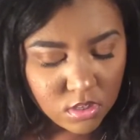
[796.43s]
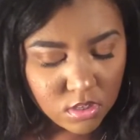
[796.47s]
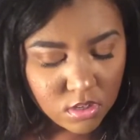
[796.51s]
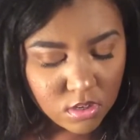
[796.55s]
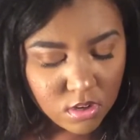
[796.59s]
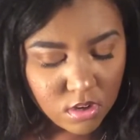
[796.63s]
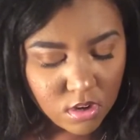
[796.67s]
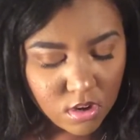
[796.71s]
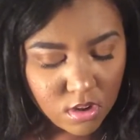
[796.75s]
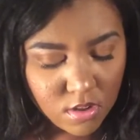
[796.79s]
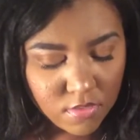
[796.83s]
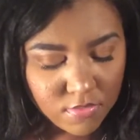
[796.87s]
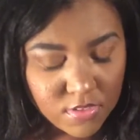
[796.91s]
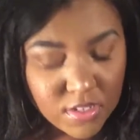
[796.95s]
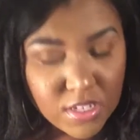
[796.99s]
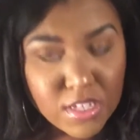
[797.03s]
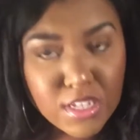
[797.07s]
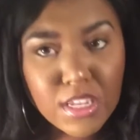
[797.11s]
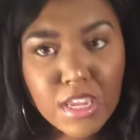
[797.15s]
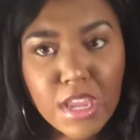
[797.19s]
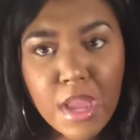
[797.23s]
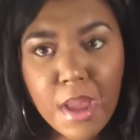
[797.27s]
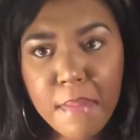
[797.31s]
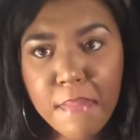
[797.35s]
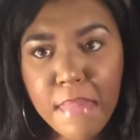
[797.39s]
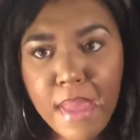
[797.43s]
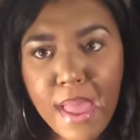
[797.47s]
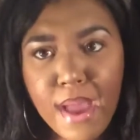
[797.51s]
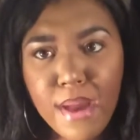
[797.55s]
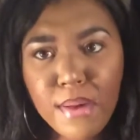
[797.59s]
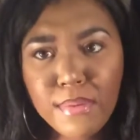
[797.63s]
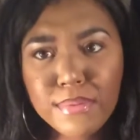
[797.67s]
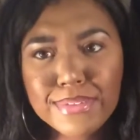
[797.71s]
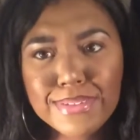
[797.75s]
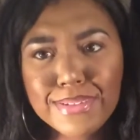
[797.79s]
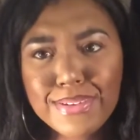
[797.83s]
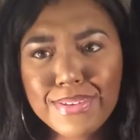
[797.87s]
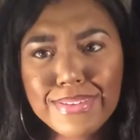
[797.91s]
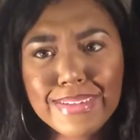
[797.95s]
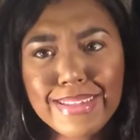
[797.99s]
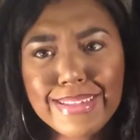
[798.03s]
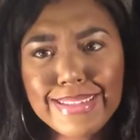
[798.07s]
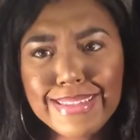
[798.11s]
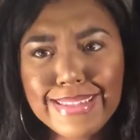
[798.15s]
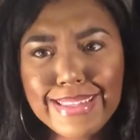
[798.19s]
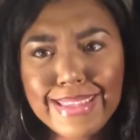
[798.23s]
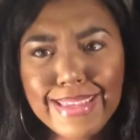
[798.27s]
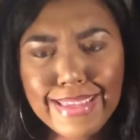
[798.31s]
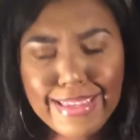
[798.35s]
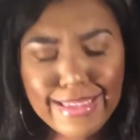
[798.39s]
Enough didn't come out on the
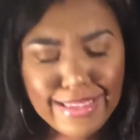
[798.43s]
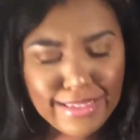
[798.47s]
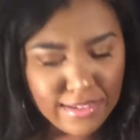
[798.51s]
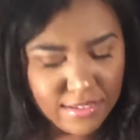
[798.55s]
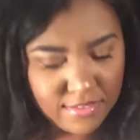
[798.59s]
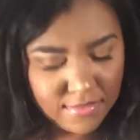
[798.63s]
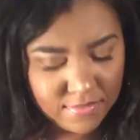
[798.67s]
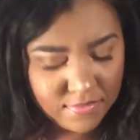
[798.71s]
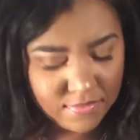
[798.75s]
thing.